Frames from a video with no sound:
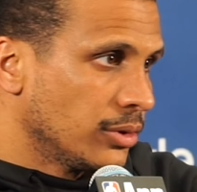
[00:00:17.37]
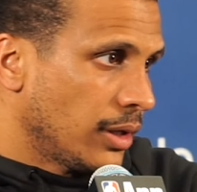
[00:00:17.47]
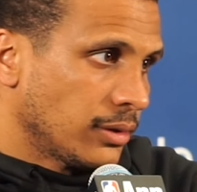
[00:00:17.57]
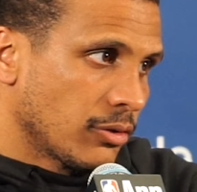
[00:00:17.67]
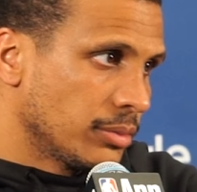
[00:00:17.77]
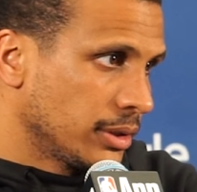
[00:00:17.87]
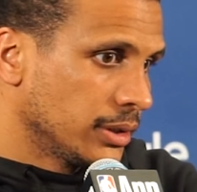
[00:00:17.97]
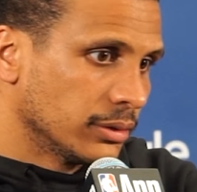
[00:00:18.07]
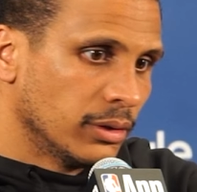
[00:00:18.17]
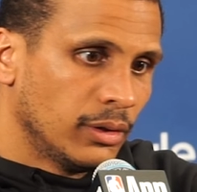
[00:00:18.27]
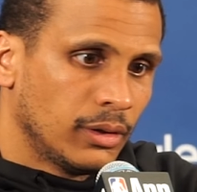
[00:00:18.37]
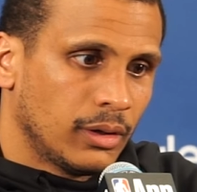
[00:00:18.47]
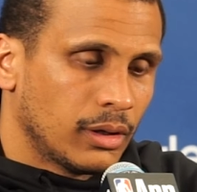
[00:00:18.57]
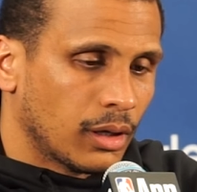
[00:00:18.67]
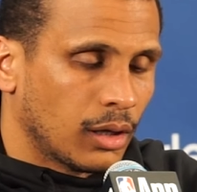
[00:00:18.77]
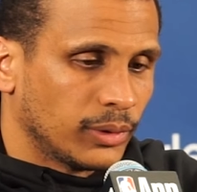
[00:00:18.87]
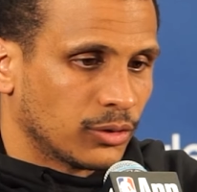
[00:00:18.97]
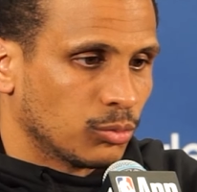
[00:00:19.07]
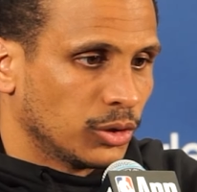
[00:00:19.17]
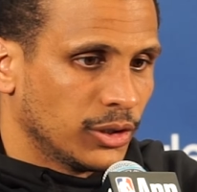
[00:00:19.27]
It takes everybody. And we had
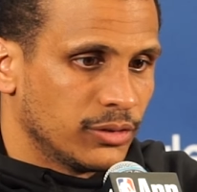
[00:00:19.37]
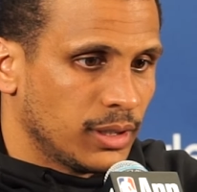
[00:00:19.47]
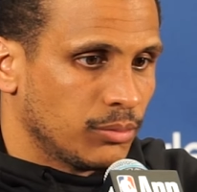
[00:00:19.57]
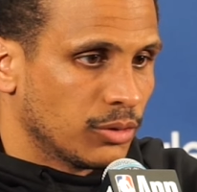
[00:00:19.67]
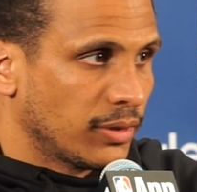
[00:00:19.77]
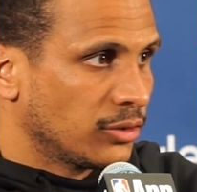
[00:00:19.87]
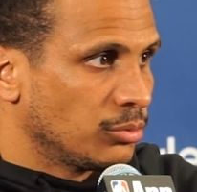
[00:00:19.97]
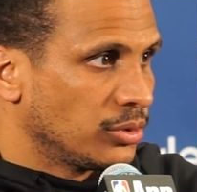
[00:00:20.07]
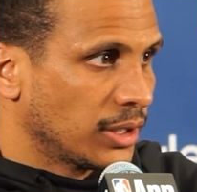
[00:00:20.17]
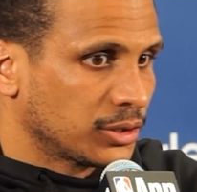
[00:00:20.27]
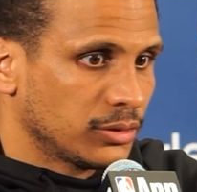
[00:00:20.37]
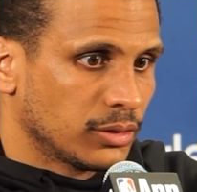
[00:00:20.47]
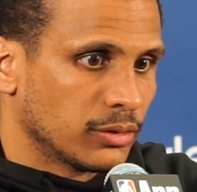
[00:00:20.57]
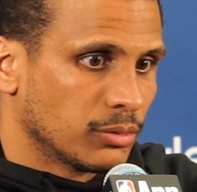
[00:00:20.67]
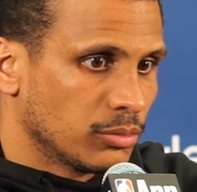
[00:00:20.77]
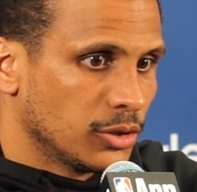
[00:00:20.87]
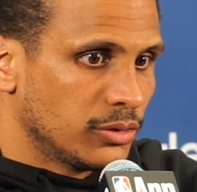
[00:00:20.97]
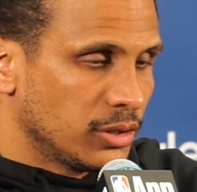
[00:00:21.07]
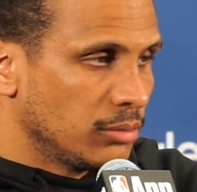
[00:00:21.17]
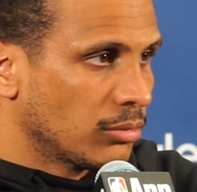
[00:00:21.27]
some really good team defensive possessions and some good
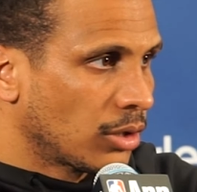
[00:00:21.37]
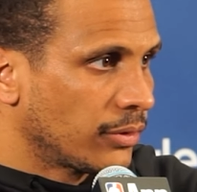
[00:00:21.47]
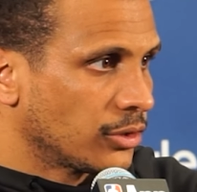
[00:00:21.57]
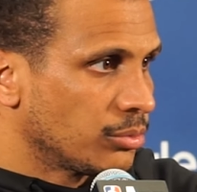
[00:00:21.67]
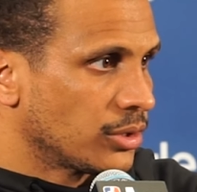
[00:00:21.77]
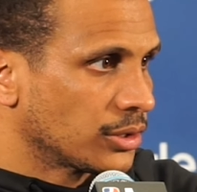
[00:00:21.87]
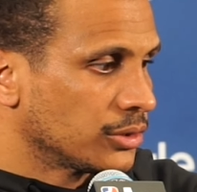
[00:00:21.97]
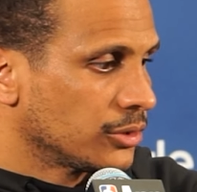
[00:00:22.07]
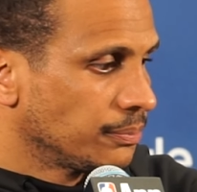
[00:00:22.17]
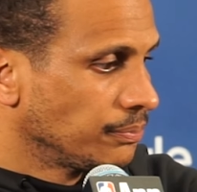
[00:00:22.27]
team offensive possessions.